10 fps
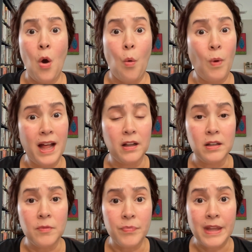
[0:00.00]

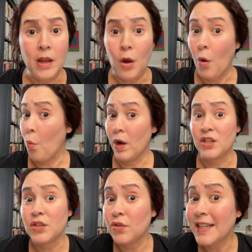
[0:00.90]
well, what
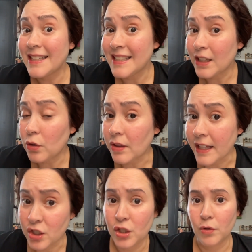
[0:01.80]
does looking sick look
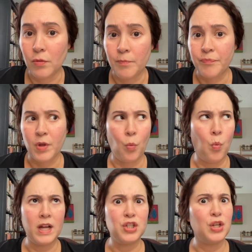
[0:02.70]
like to you?
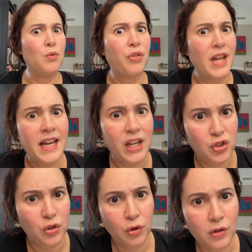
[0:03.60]
What do you think I
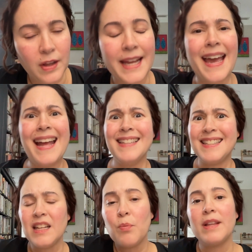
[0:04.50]
should look like? And
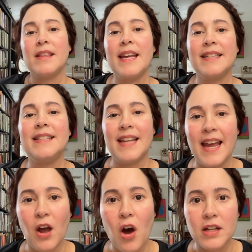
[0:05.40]
see what they
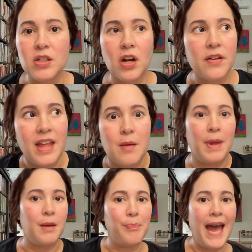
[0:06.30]
say. Odds are they
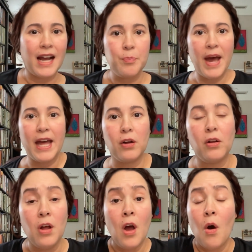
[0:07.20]
may
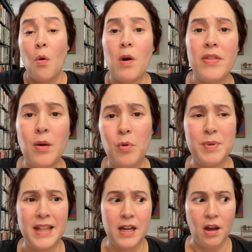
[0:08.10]
backpedal, or they will be
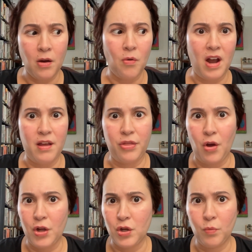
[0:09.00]
like, oh, I
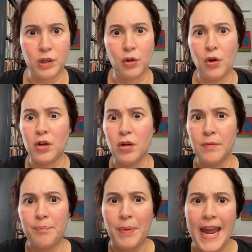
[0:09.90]
thought you would look
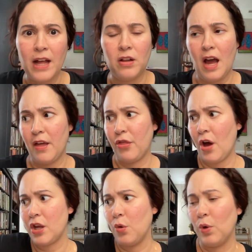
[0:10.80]
pale. I
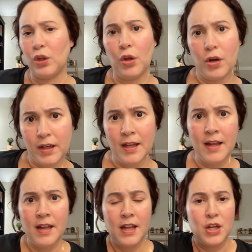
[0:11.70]
thought you would look,
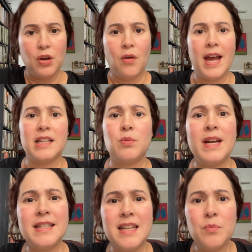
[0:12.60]

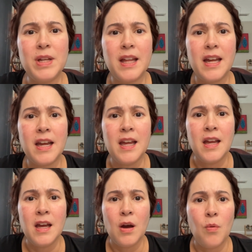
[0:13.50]
XYZ, and be like,
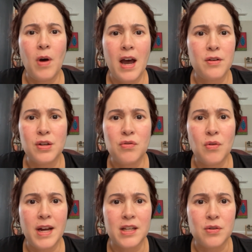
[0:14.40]
well, how do you know
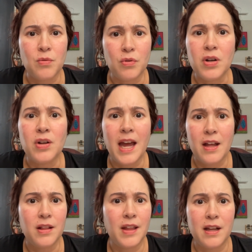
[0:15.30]
I don't look
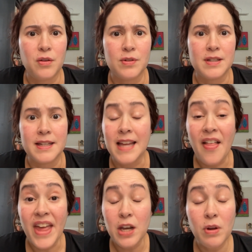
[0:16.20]
like those things?
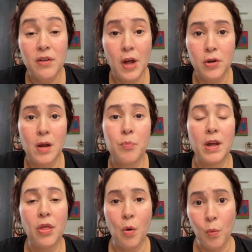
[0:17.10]
And then you can follow it up
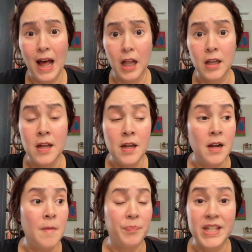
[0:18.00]
with, well,
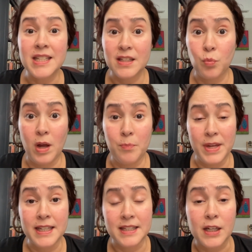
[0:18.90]
this is what
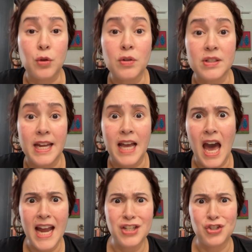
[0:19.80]
being sick looks like.
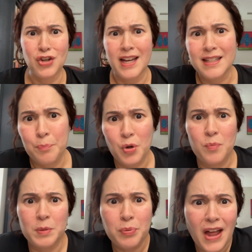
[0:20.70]
I just
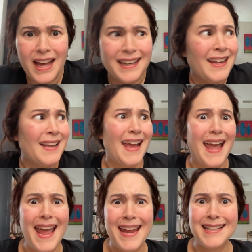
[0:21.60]
pooped blood
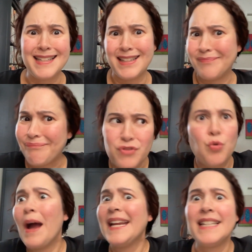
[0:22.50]
8 to
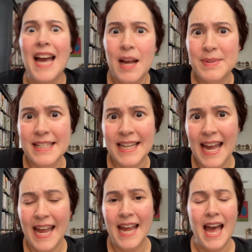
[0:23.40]
20 times a
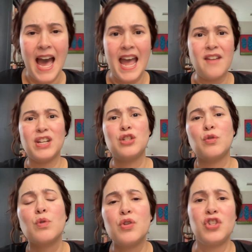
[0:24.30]
day. I have
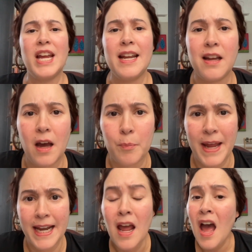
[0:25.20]
excruciating gut
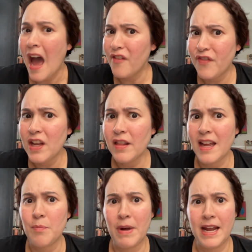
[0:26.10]
pain. I feel
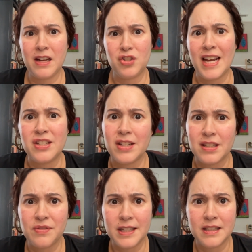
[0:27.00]
like my
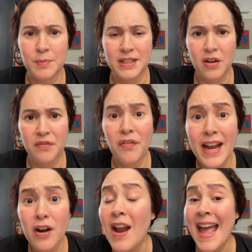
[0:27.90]
digestive system is on
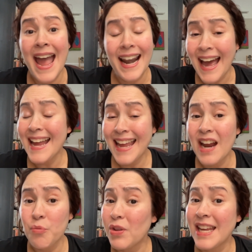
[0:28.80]
fire, and I
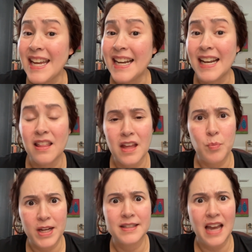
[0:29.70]
can't really eat anything
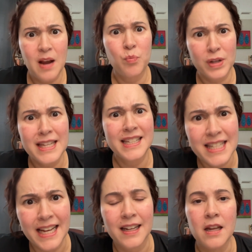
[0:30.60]
because I'm really
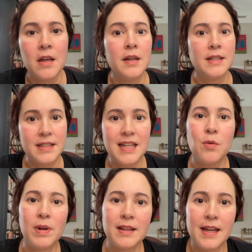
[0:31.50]
sick. See
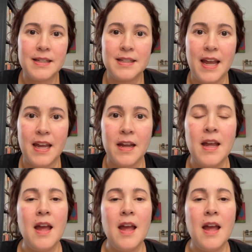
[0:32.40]
what they say.